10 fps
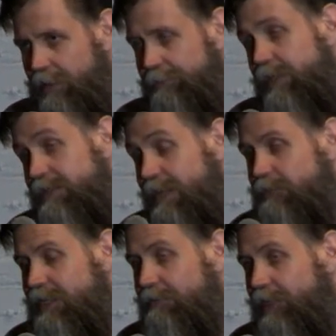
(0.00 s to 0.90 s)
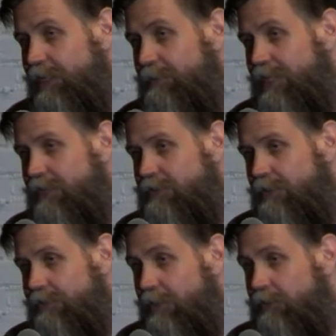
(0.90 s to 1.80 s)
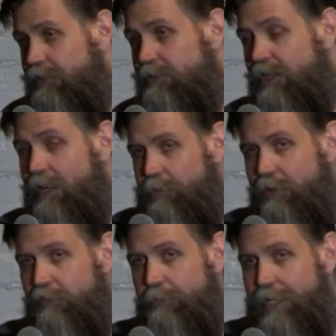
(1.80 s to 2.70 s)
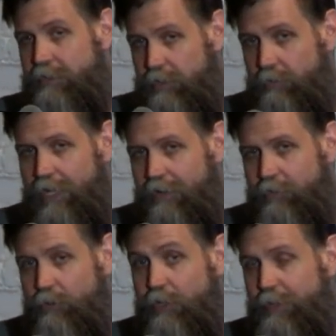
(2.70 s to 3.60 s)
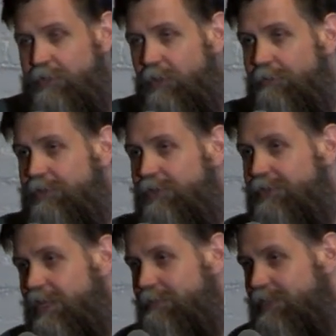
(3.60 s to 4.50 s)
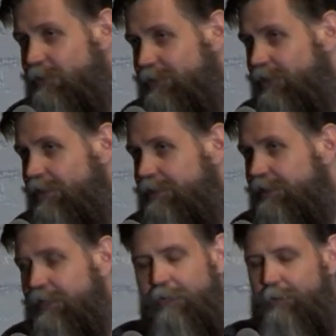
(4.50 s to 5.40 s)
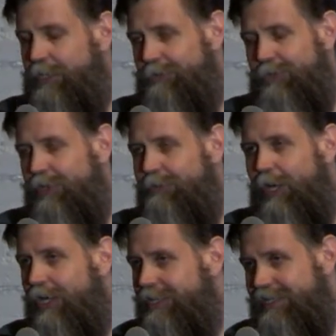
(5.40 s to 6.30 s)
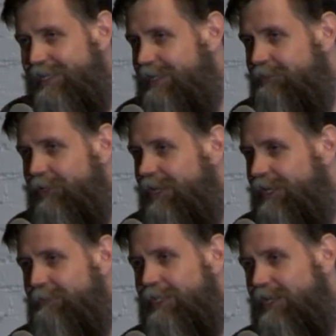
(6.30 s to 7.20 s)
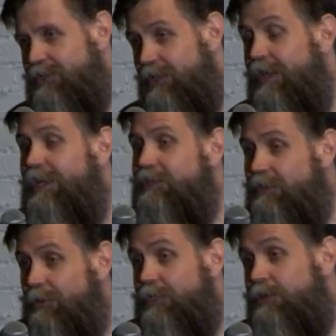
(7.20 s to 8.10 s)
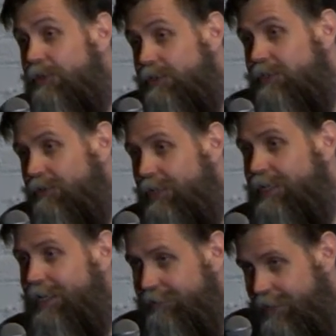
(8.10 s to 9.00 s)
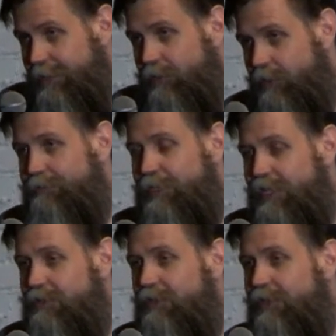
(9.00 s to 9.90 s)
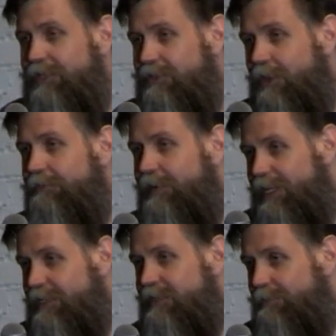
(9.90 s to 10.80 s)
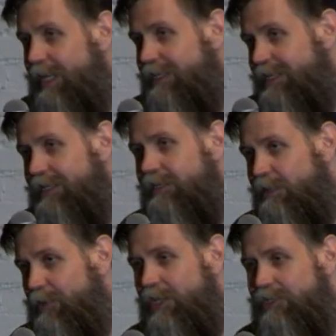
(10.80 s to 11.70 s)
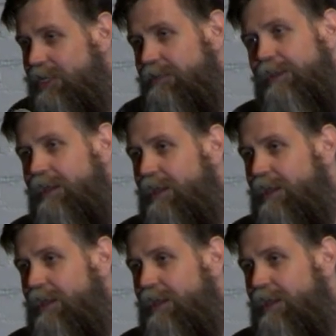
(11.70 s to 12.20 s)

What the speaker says: Because that was definitely a big concern. There's a couple of them that do have UDP services that could be turned on. We don't turn them on in any of our documentation. Someone could do it, and they could potentially start feeding some bad data into the project.